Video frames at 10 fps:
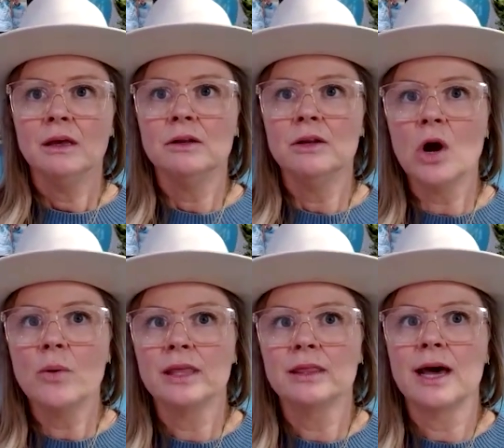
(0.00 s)

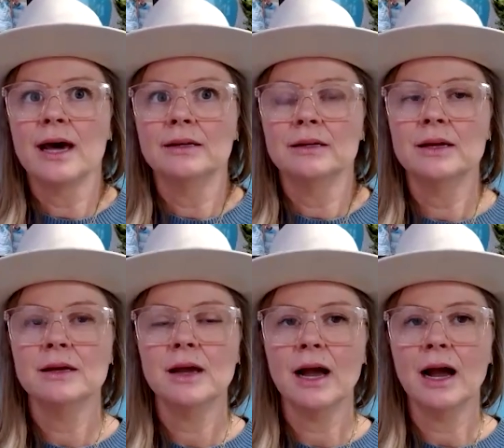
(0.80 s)
knowing that
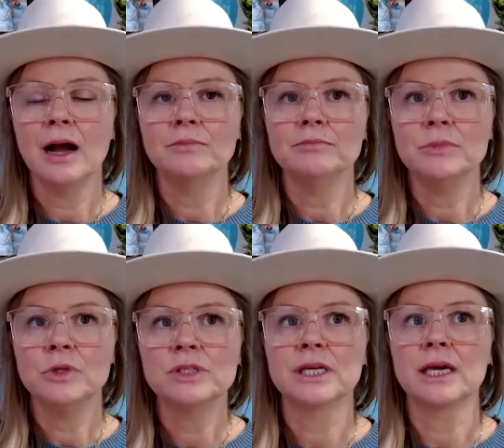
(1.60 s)

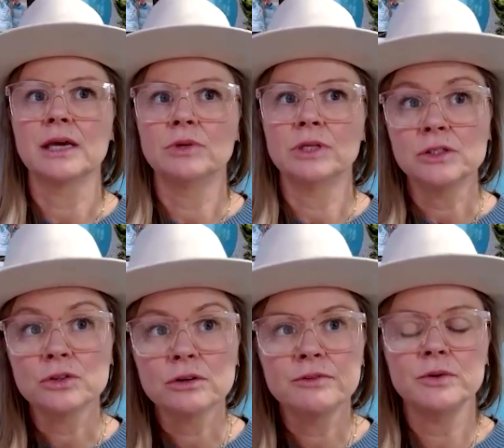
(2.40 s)
music can really
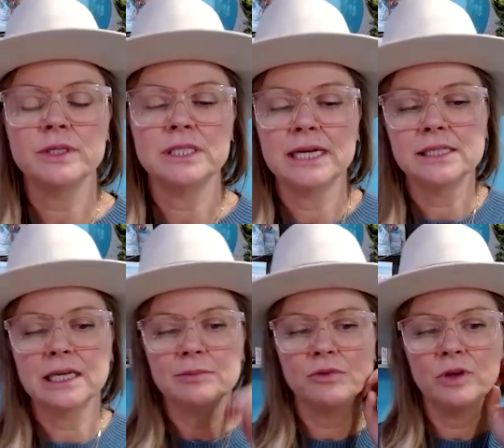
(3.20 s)
serve you, and
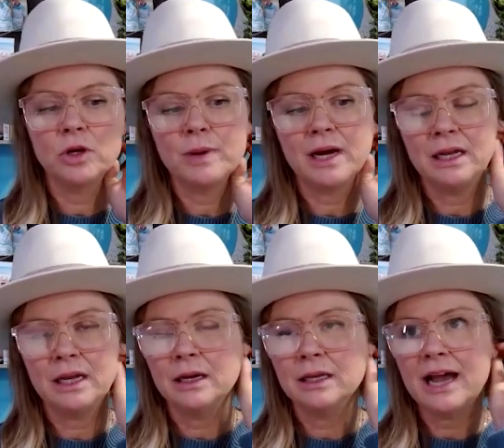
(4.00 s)
dancing and moving your
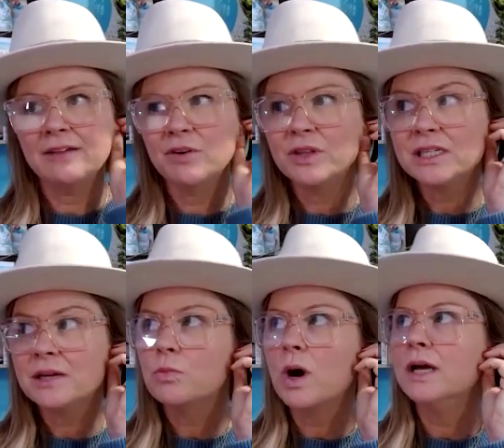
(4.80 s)
body. Yeah, I've only
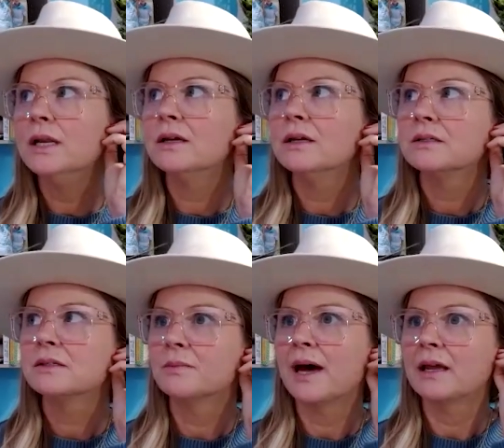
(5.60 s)
done one
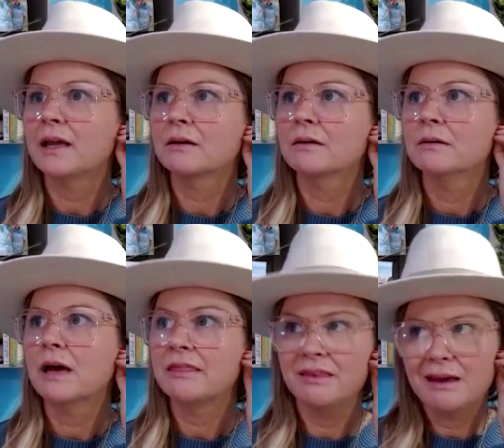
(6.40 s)
somatic,
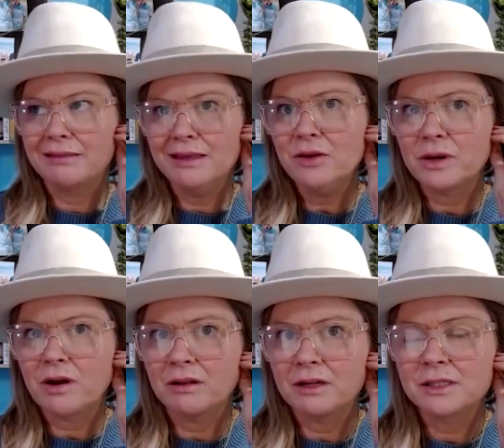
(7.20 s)
I think you would
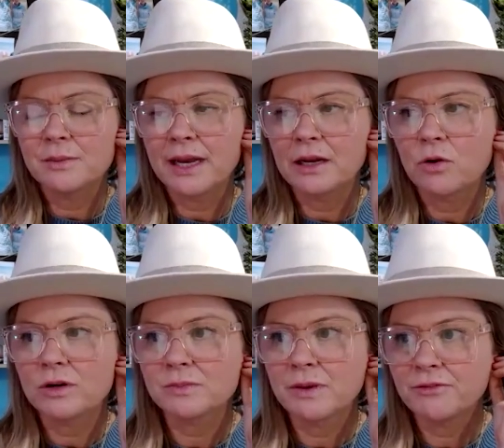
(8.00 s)
call it a somatic
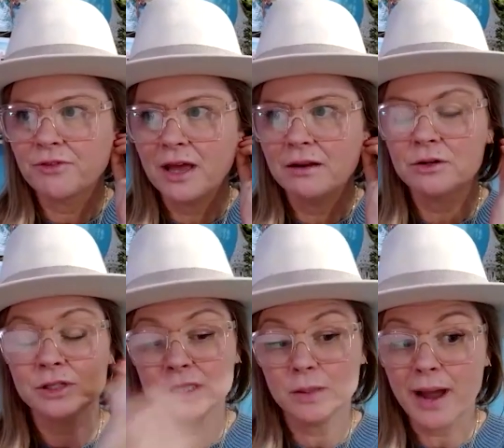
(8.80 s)
course. My friend
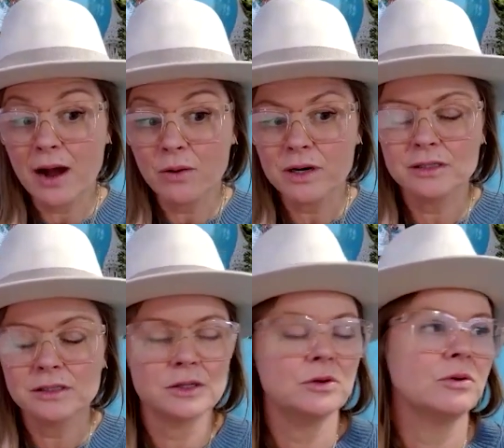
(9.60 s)
Chrissy
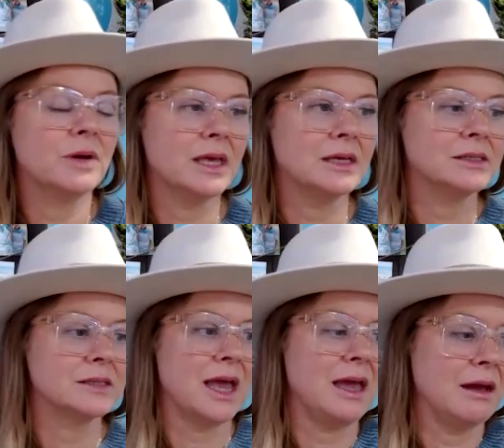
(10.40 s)
Powers, who
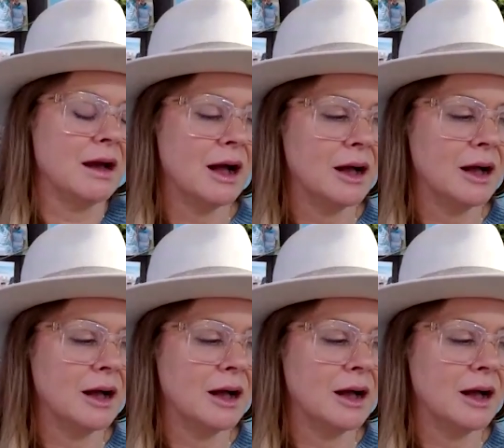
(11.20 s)
is a